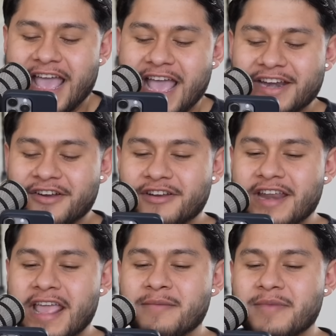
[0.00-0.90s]
And her
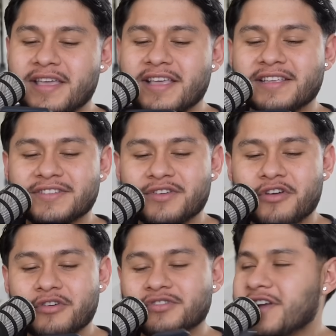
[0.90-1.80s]
name is, you
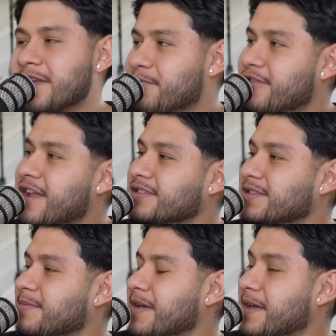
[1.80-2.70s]
go try to pronounce
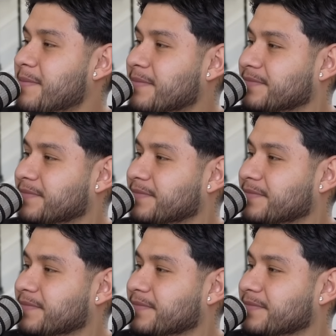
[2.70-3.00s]
it, babe.